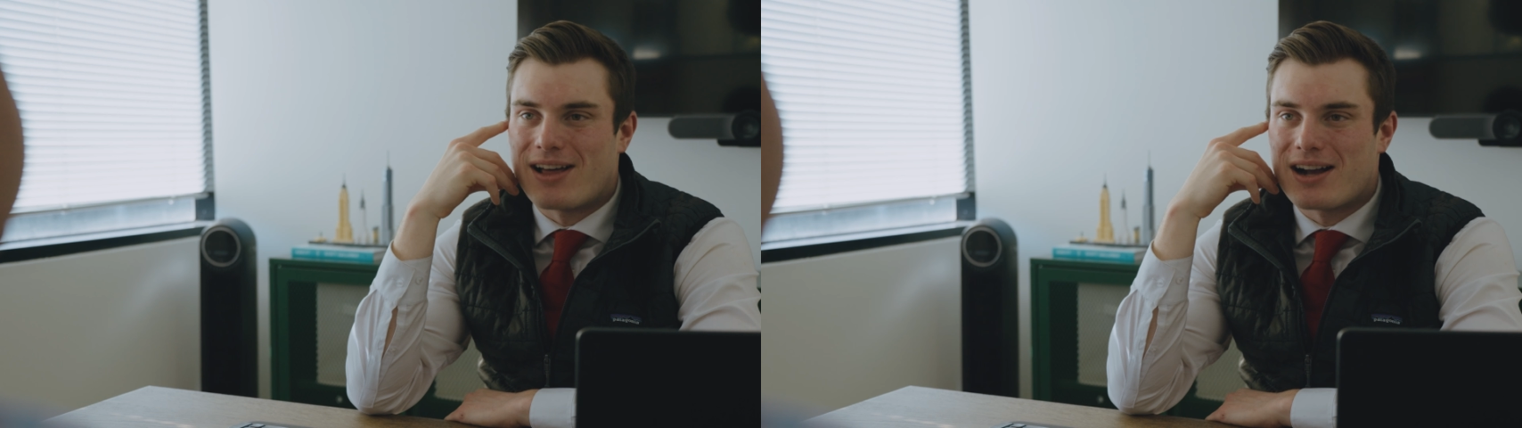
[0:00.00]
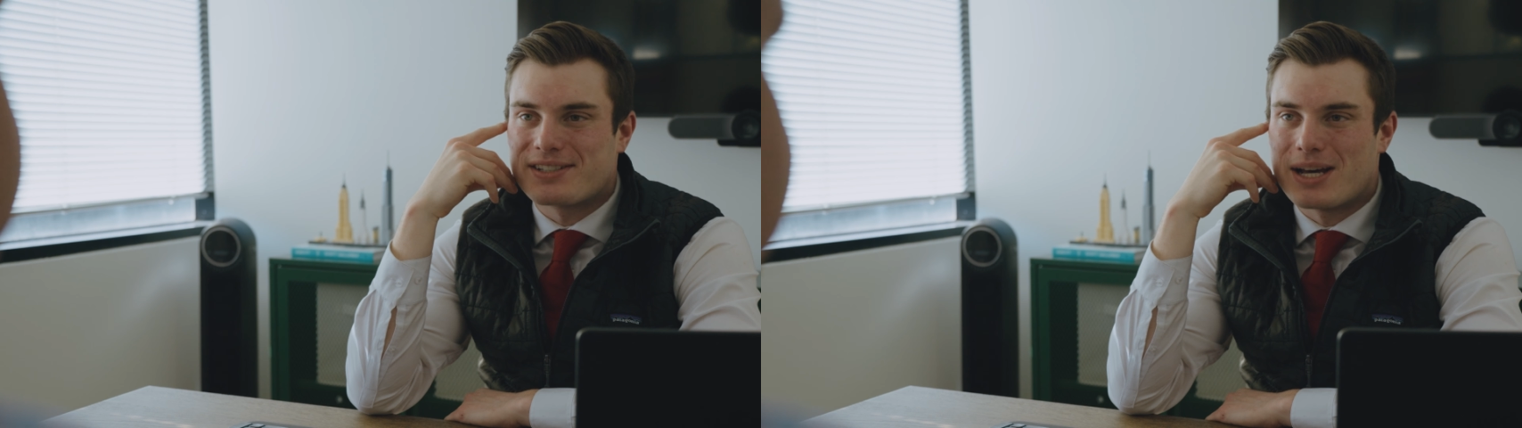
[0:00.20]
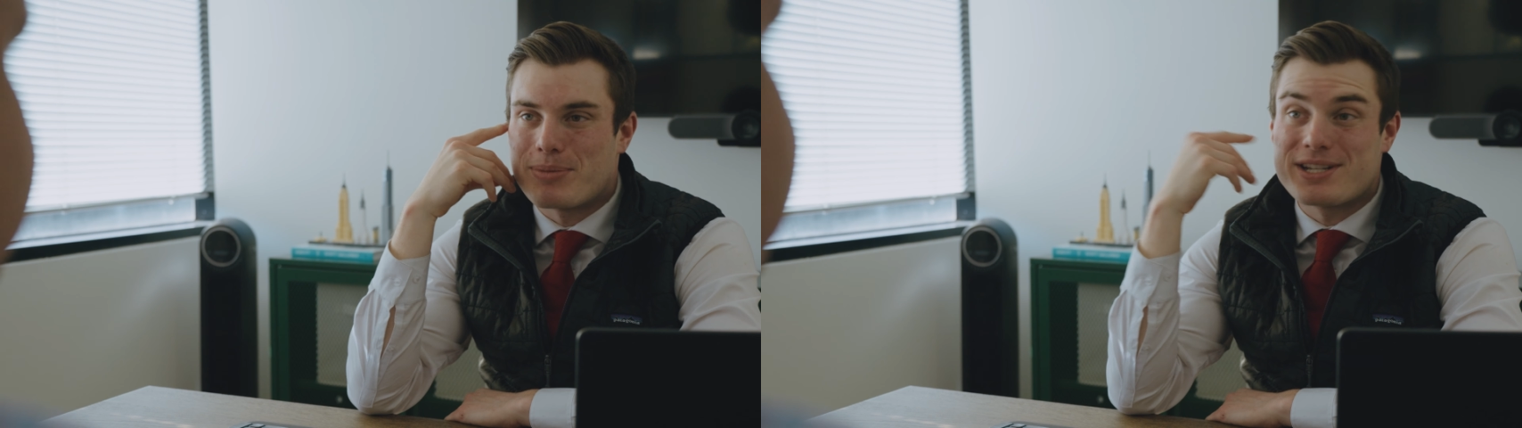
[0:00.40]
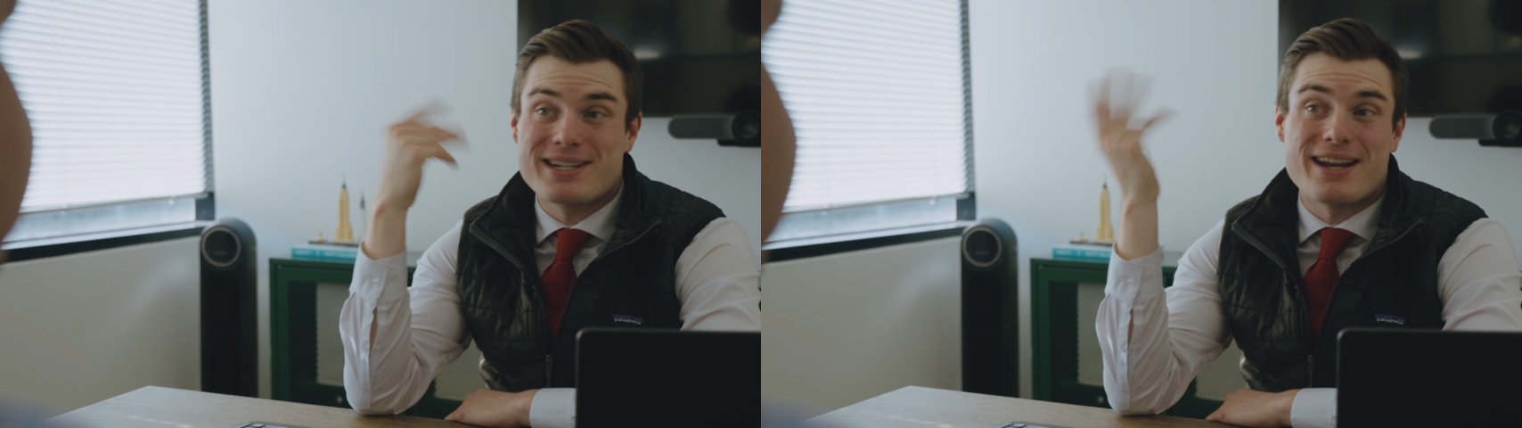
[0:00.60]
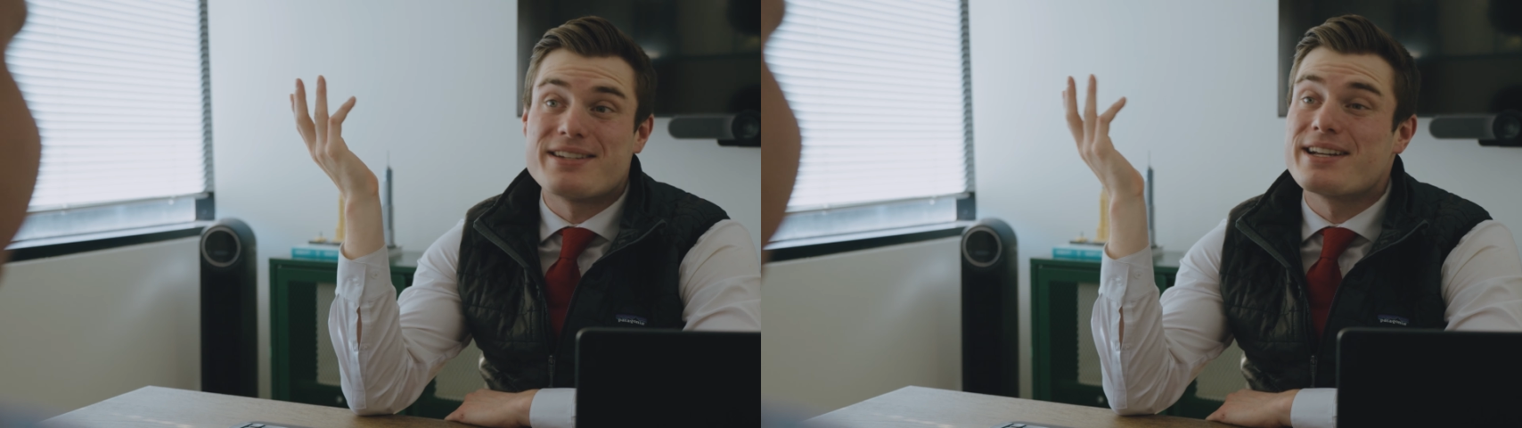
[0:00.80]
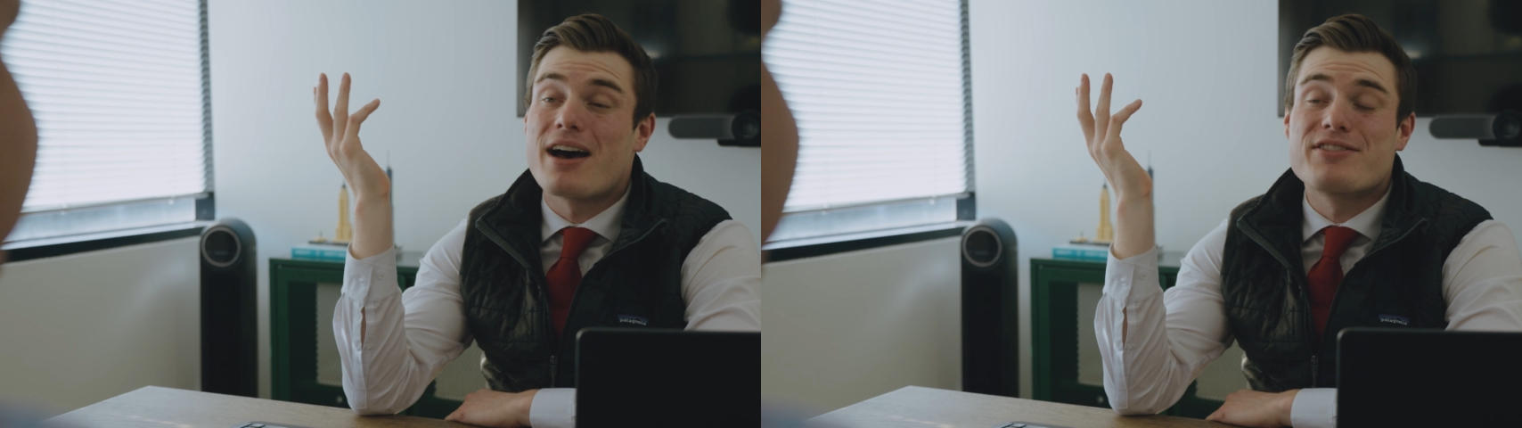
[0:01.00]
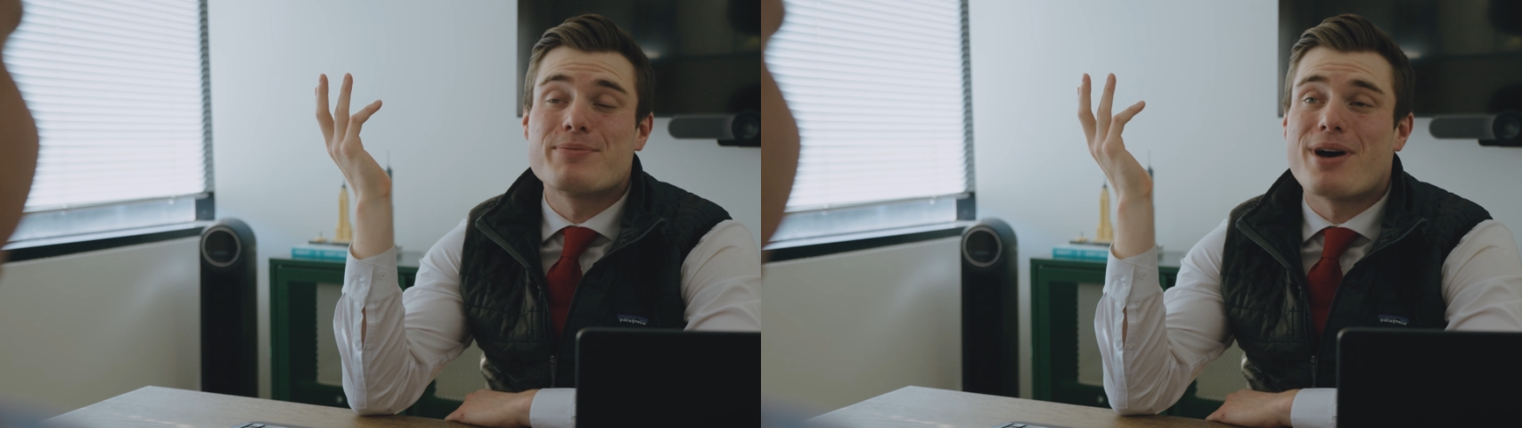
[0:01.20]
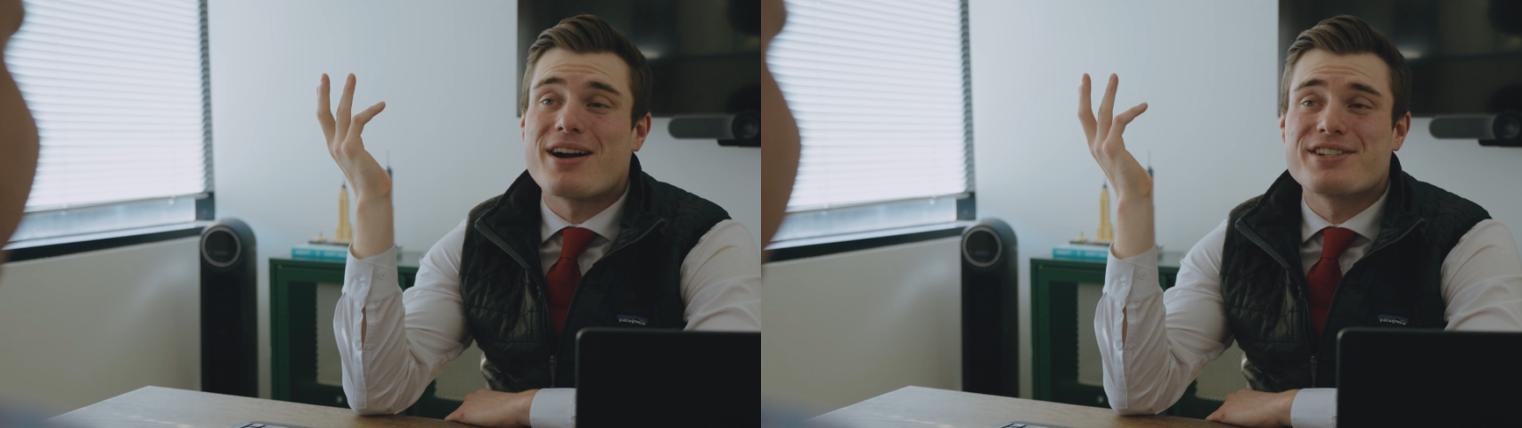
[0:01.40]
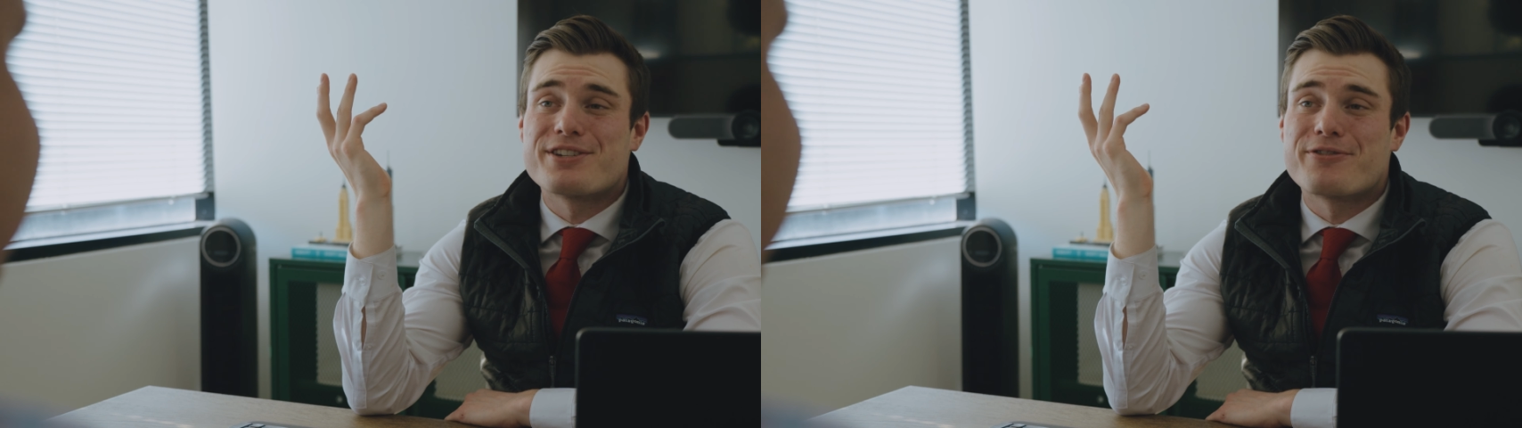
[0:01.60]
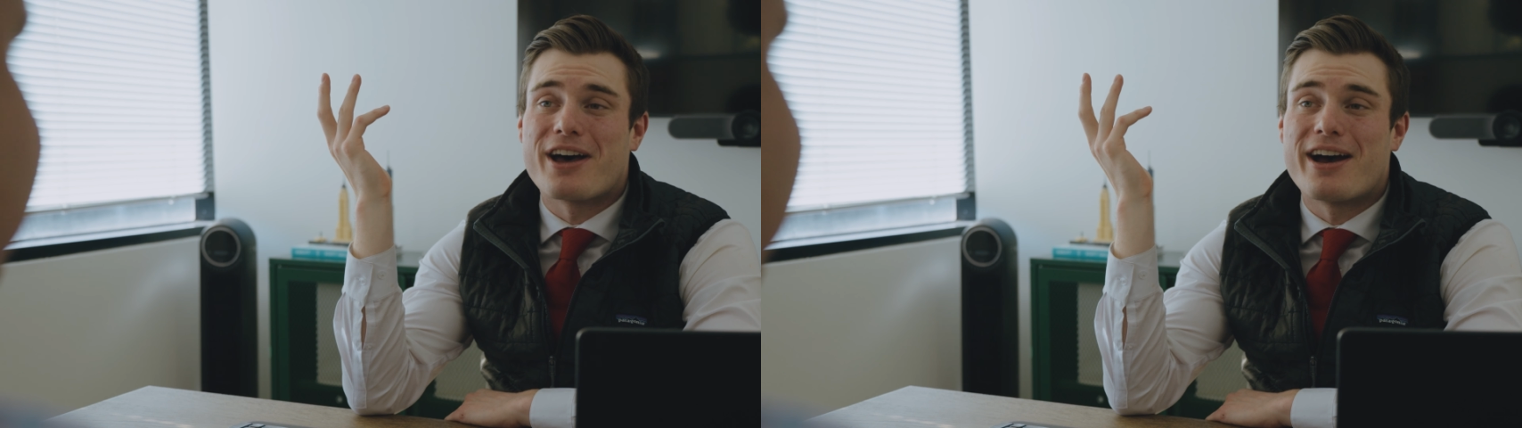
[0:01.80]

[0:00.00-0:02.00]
locked up. I just got to tick off some boxes for the